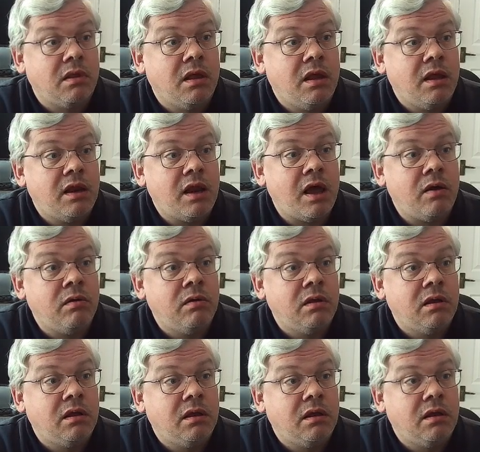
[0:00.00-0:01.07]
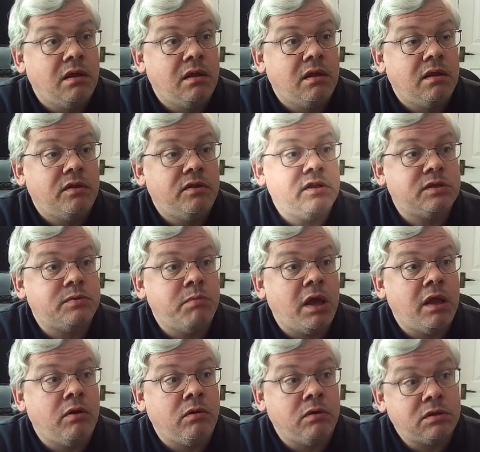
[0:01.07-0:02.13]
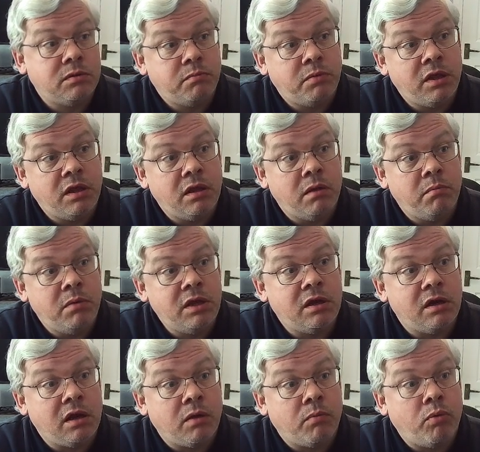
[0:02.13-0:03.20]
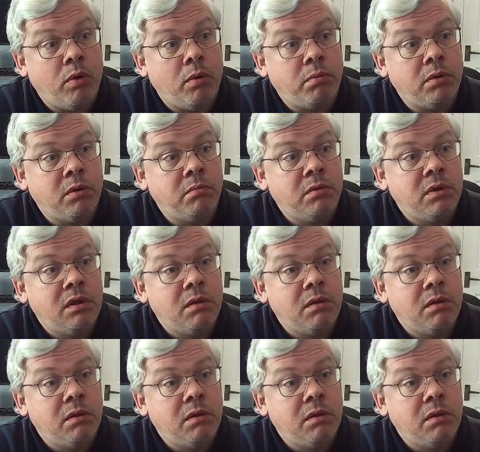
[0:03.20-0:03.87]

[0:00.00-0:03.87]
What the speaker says: Now, this may not be immediately a problem